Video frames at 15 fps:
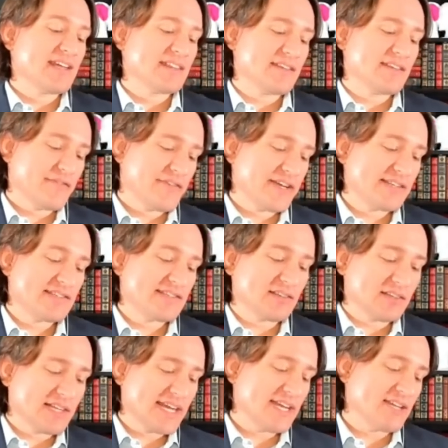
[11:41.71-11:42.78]
the Fed's
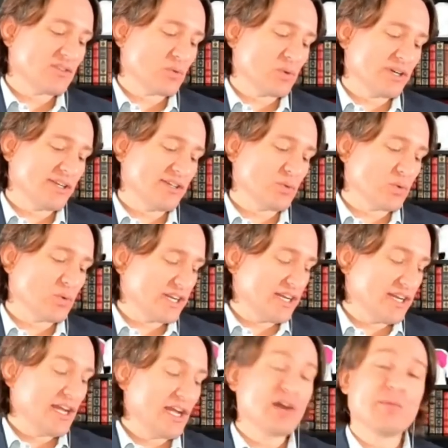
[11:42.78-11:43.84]
late 2020